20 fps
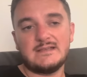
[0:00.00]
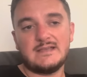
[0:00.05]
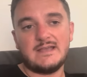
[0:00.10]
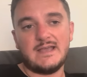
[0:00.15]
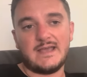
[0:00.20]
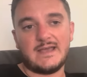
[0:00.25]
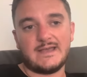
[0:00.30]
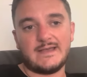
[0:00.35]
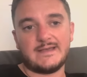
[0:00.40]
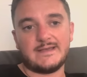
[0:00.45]

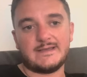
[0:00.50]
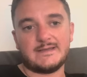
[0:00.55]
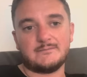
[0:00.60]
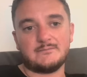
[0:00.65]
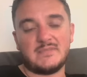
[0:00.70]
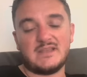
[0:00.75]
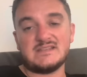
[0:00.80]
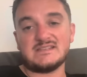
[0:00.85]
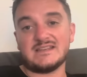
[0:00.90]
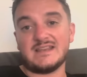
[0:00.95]

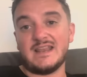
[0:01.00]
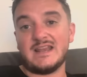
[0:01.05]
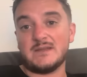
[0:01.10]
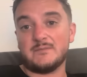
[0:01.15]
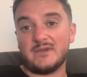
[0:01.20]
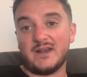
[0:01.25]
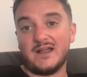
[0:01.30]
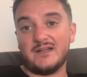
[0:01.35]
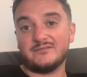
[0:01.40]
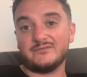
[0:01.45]
He's an Inter
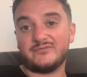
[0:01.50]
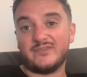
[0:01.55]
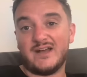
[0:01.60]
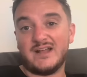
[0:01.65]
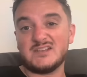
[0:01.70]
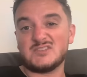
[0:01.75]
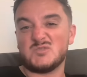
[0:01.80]
Milan fan,